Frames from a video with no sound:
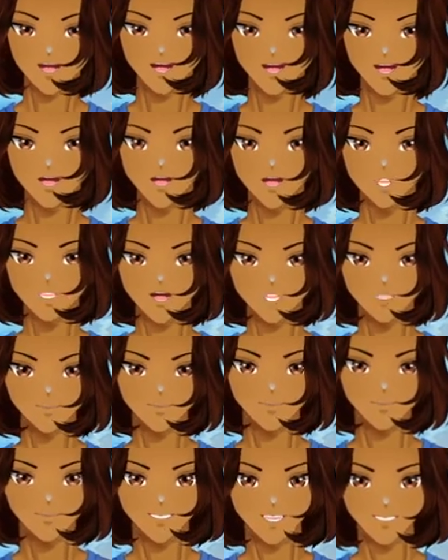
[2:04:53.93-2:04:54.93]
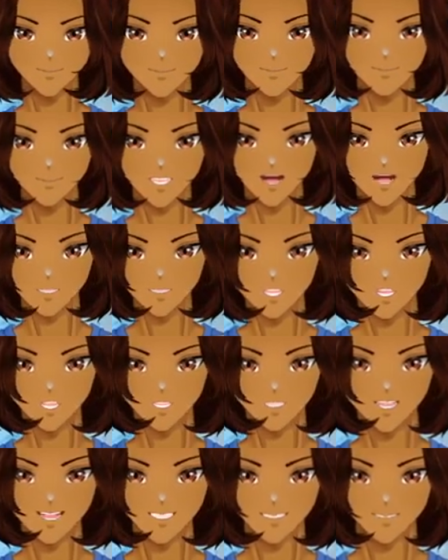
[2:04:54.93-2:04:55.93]
I probably should also do a couple other
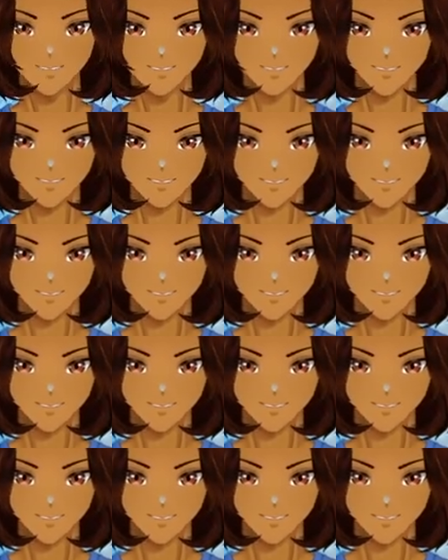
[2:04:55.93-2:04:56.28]
things.